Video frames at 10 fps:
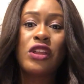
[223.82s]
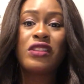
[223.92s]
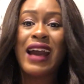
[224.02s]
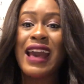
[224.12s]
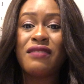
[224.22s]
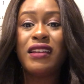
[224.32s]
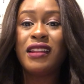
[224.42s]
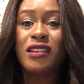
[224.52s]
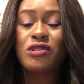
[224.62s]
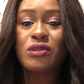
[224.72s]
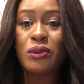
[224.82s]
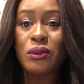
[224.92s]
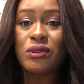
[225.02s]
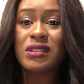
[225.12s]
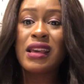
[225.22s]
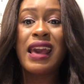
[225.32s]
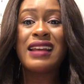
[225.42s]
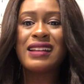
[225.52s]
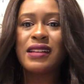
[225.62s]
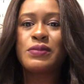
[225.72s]
the Ivy League schools.
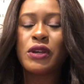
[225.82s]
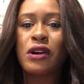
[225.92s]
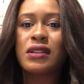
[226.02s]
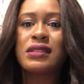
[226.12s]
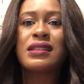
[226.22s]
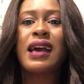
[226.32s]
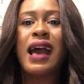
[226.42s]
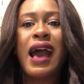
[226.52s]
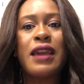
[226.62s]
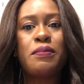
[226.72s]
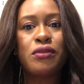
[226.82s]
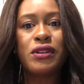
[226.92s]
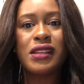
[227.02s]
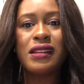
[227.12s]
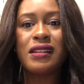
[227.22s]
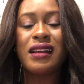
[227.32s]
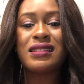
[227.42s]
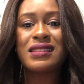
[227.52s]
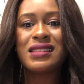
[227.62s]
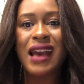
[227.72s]
And that's because I put in
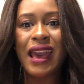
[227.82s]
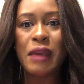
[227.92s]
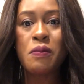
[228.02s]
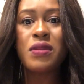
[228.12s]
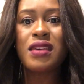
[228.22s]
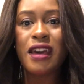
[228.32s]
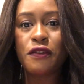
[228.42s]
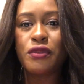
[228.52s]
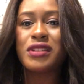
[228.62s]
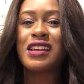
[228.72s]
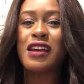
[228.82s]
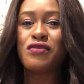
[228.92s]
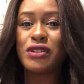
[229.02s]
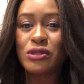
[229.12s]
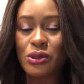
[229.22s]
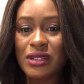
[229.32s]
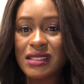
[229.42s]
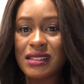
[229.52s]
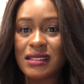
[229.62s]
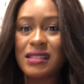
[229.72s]
time, effort, and
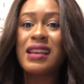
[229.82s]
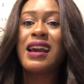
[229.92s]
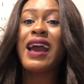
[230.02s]
resources.